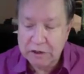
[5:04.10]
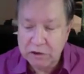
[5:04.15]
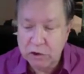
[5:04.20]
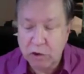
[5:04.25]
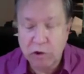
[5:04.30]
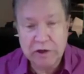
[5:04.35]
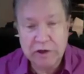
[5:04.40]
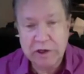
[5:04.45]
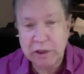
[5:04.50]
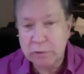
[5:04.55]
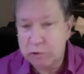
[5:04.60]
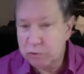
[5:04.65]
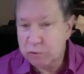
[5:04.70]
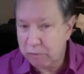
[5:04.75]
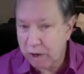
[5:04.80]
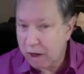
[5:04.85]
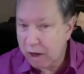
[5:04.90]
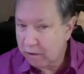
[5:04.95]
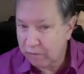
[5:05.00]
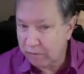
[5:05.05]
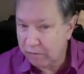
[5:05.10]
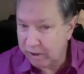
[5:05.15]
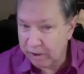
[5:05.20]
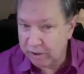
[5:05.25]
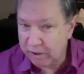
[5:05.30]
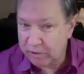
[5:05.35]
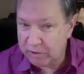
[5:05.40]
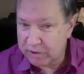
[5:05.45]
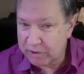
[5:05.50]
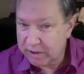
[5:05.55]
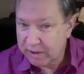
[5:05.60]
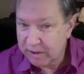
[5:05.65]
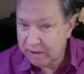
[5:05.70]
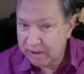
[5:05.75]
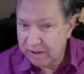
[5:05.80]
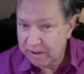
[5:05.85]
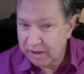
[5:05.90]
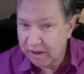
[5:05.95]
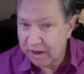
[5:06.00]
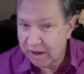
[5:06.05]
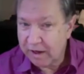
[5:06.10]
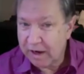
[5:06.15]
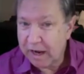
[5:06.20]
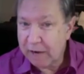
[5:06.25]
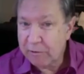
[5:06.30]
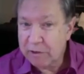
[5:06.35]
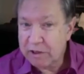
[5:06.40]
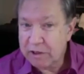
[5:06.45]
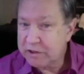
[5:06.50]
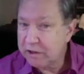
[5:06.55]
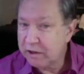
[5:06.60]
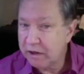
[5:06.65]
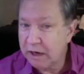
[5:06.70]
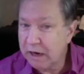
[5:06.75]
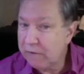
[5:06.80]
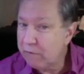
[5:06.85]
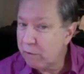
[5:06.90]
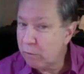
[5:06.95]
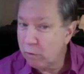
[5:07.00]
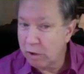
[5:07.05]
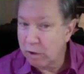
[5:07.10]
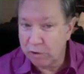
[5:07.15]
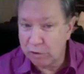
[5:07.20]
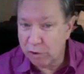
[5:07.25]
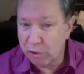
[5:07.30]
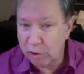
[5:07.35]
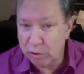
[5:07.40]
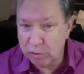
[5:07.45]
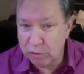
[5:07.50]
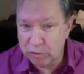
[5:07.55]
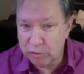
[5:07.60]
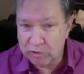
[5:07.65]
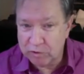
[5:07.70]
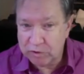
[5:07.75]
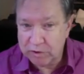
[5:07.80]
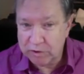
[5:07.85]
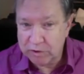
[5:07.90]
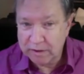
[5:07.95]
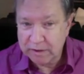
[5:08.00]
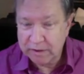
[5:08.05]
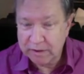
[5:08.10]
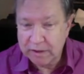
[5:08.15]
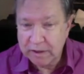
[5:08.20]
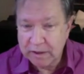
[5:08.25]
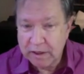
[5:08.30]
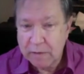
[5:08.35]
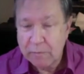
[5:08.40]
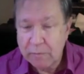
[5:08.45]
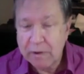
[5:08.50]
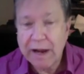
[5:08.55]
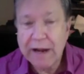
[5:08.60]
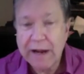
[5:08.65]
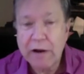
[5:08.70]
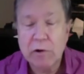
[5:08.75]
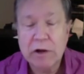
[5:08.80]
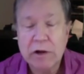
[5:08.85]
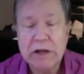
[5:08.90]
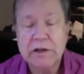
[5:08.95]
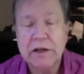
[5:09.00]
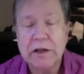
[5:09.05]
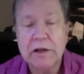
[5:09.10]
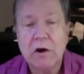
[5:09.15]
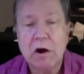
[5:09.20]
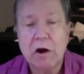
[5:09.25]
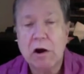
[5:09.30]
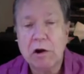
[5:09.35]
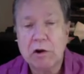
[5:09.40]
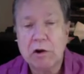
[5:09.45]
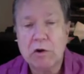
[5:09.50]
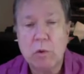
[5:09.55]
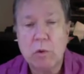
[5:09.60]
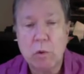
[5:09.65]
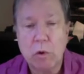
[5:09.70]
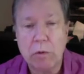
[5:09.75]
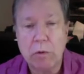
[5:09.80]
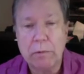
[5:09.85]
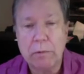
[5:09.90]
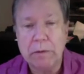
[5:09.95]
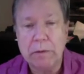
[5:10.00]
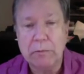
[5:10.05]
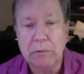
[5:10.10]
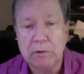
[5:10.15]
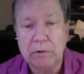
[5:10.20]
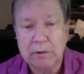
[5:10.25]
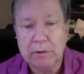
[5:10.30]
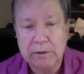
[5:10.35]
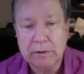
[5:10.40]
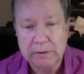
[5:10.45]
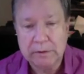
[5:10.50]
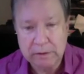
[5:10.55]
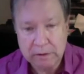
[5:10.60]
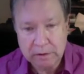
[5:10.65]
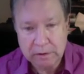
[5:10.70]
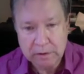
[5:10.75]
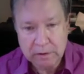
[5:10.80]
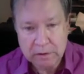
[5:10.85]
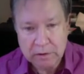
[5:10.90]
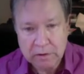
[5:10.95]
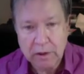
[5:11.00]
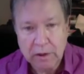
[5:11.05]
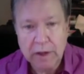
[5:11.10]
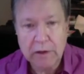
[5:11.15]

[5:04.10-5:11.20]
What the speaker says: all I did was rock videos, and I would consider every one of those. But I only did hardcore people, like